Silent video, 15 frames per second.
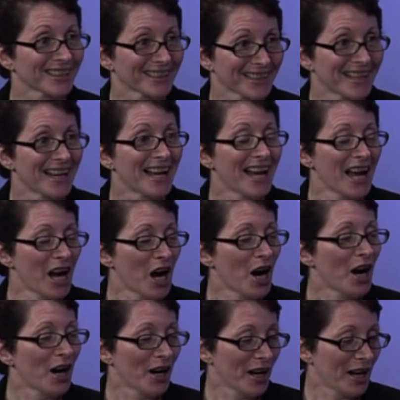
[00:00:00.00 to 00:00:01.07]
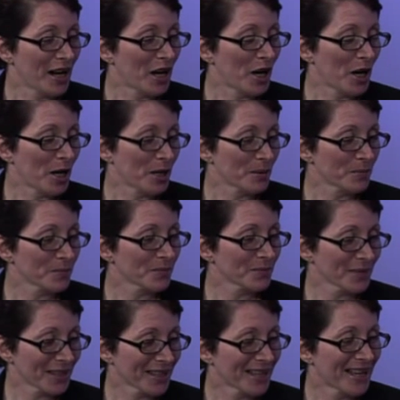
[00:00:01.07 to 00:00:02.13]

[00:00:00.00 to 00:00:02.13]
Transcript: Right, I understand that.